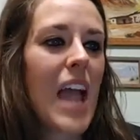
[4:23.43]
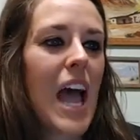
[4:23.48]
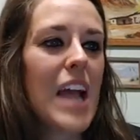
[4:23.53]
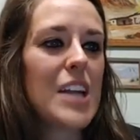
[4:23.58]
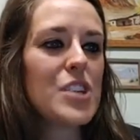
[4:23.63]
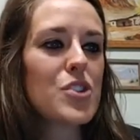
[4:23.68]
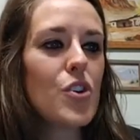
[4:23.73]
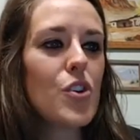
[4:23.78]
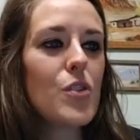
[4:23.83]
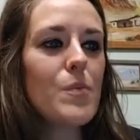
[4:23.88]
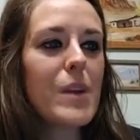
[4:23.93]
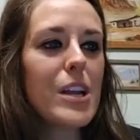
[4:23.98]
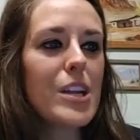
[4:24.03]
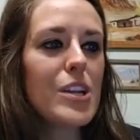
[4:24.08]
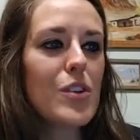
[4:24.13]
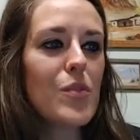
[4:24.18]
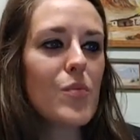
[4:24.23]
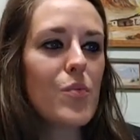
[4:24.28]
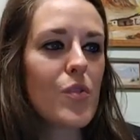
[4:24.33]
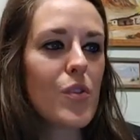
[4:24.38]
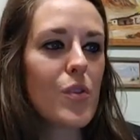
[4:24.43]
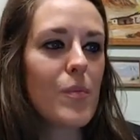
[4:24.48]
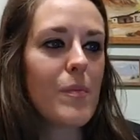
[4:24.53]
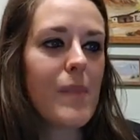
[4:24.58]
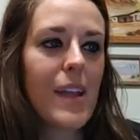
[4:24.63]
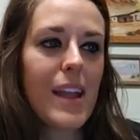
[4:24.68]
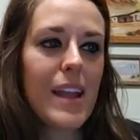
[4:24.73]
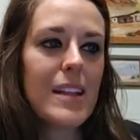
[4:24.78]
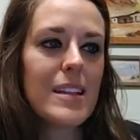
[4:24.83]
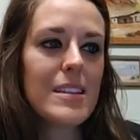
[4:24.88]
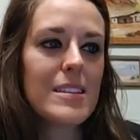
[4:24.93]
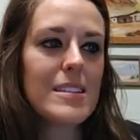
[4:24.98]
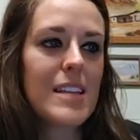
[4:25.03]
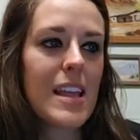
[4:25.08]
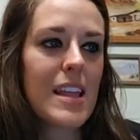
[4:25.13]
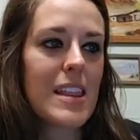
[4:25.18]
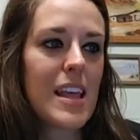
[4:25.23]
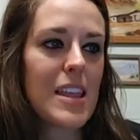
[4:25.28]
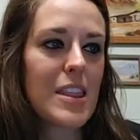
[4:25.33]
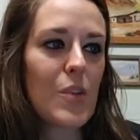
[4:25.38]
I told my new roommates
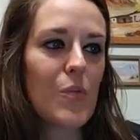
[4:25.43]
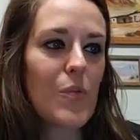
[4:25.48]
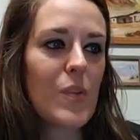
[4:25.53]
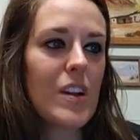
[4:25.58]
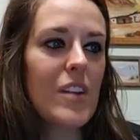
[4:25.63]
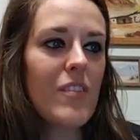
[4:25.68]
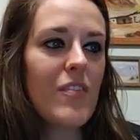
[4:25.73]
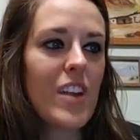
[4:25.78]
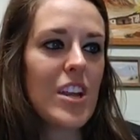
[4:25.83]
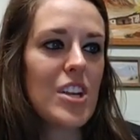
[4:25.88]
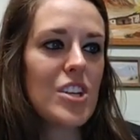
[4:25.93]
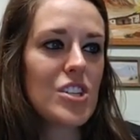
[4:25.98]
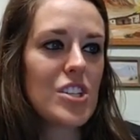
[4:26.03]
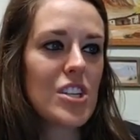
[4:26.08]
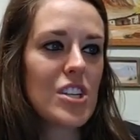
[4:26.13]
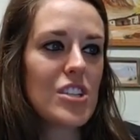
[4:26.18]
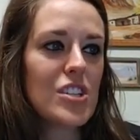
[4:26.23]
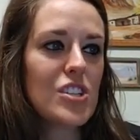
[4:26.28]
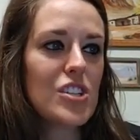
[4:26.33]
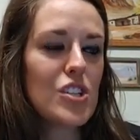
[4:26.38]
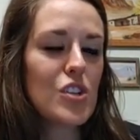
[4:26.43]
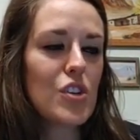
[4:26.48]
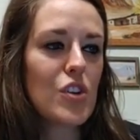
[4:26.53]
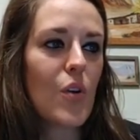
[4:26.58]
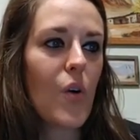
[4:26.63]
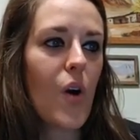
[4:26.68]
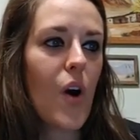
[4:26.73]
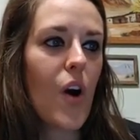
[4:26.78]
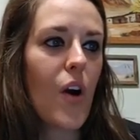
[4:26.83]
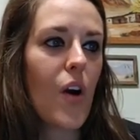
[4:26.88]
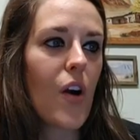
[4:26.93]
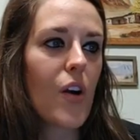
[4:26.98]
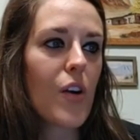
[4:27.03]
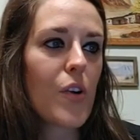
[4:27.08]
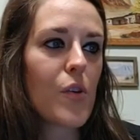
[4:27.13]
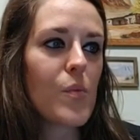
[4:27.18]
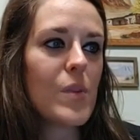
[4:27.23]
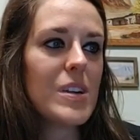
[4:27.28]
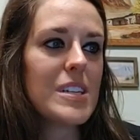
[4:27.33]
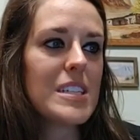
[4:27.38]
that, that the renovations to
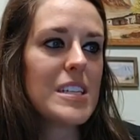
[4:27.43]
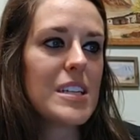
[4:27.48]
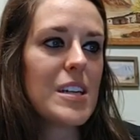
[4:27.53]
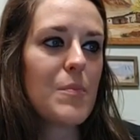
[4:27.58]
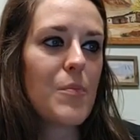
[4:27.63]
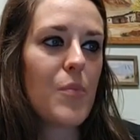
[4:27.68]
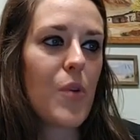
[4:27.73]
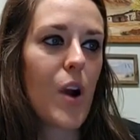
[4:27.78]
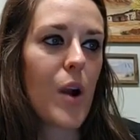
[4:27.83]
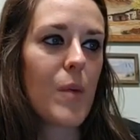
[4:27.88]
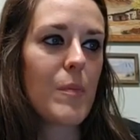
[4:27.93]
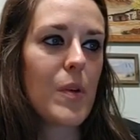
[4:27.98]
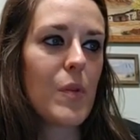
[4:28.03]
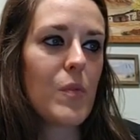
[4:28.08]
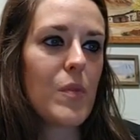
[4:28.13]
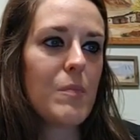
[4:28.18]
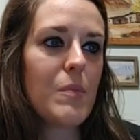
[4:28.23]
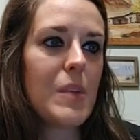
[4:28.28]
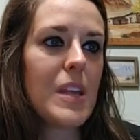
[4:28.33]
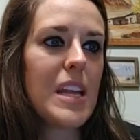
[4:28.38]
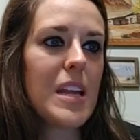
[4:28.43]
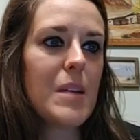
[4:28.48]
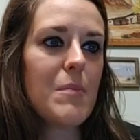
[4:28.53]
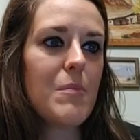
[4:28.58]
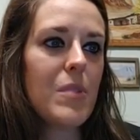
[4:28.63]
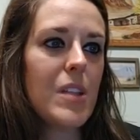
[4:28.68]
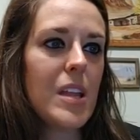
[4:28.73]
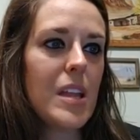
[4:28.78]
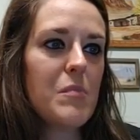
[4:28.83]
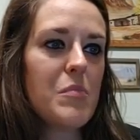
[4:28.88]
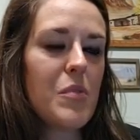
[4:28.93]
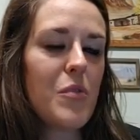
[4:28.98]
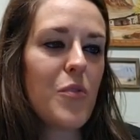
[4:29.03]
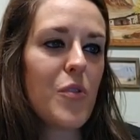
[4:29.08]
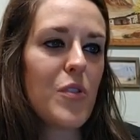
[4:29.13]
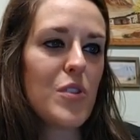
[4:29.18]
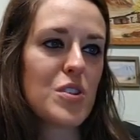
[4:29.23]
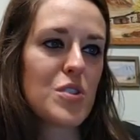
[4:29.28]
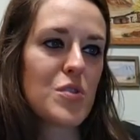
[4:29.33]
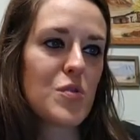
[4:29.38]
our rented apartment would be complete
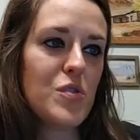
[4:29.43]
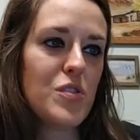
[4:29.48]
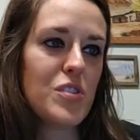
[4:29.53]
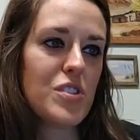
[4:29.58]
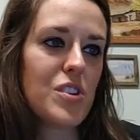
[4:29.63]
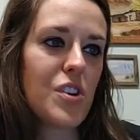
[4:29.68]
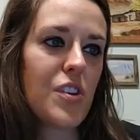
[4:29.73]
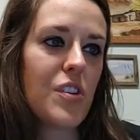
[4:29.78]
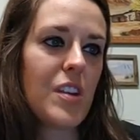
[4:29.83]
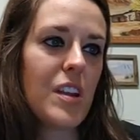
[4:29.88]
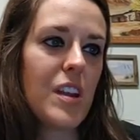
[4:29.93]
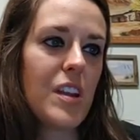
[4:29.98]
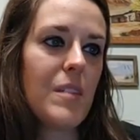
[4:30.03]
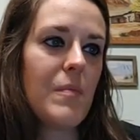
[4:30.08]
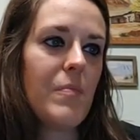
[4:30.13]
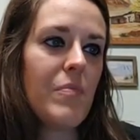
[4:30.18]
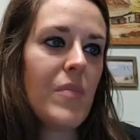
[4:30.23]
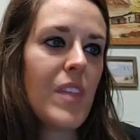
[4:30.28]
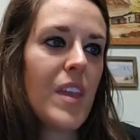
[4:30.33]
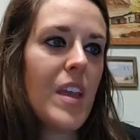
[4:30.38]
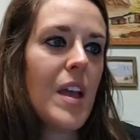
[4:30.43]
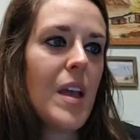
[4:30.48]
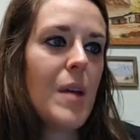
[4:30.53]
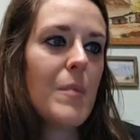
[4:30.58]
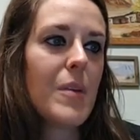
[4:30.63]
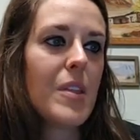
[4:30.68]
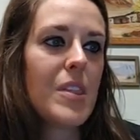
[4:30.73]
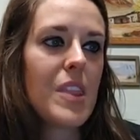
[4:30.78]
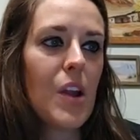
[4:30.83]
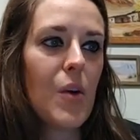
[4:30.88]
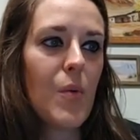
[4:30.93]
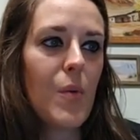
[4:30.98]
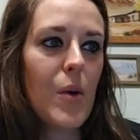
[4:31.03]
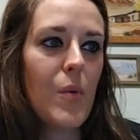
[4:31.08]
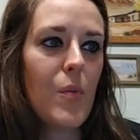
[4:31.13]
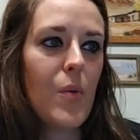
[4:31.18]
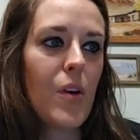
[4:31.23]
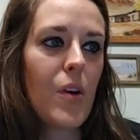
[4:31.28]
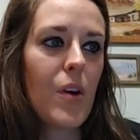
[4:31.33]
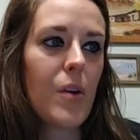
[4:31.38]
before school started. But there we
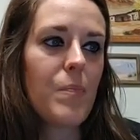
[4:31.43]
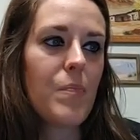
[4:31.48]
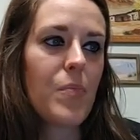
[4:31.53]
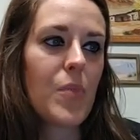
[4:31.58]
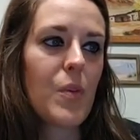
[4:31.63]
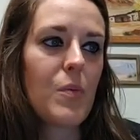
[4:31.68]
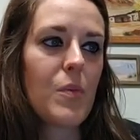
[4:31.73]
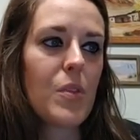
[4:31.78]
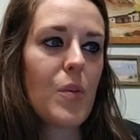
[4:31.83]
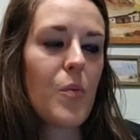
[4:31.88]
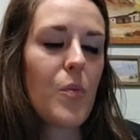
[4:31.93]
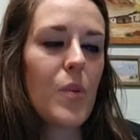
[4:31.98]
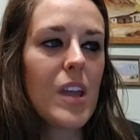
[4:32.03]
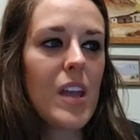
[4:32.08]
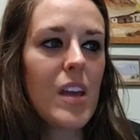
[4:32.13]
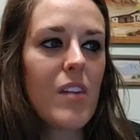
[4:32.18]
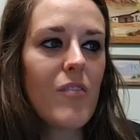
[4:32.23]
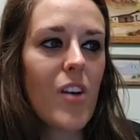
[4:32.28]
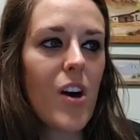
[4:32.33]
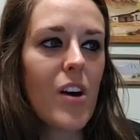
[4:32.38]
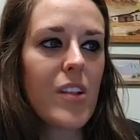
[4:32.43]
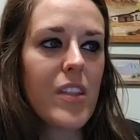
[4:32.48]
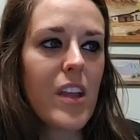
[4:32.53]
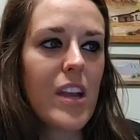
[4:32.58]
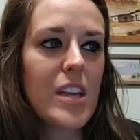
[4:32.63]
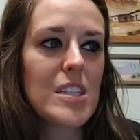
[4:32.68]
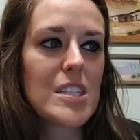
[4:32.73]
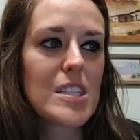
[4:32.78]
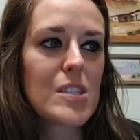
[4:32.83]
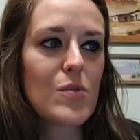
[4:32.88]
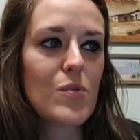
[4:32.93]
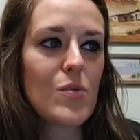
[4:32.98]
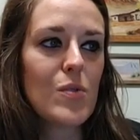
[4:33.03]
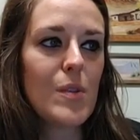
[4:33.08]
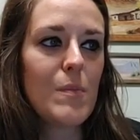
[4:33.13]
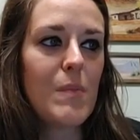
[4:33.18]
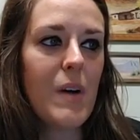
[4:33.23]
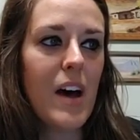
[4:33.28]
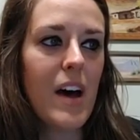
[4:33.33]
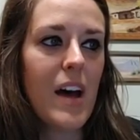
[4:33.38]
were, with a week of online
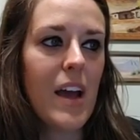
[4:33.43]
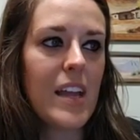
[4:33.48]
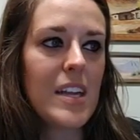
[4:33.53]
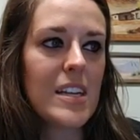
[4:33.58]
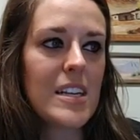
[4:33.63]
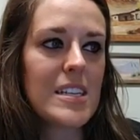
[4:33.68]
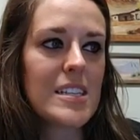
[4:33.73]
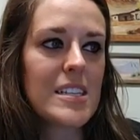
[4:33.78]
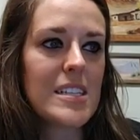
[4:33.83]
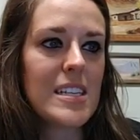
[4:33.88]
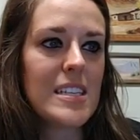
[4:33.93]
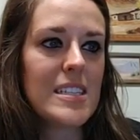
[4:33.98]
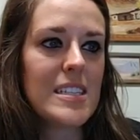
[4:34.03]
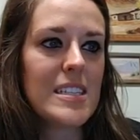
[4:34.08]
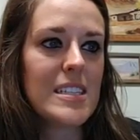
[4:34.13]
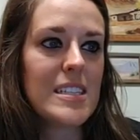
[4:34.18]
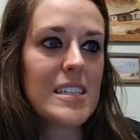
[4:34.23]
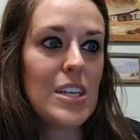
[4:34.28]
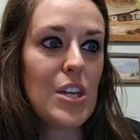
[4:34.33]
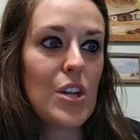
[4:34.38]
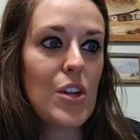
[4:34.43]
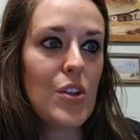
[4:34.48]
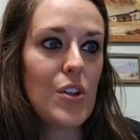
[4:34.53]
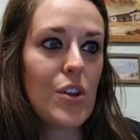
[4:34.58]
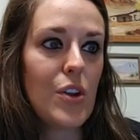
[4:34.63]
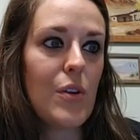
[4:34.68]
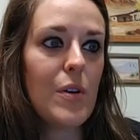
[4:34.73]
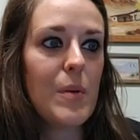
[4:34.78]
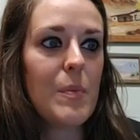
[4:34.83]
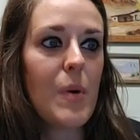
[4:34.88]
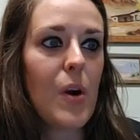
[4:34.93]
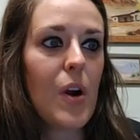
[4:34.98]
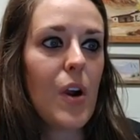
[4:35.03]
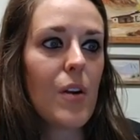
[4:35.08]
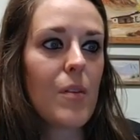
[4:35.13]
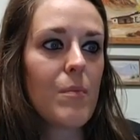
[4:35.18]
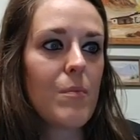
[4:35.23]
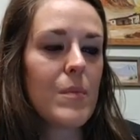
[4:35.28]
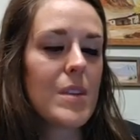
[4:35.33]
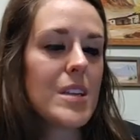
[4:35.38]
school behind us and still no
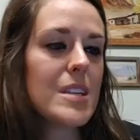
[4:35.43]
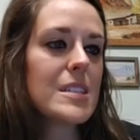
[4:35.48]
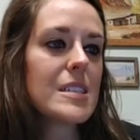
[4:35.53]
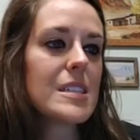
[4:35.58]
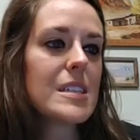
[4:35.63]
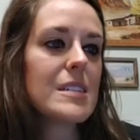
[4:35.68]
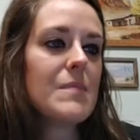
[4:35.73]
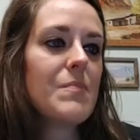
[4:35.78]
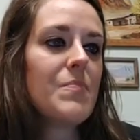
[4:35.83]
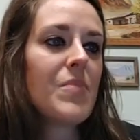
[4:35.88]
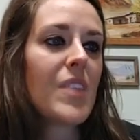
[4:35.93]
apartment.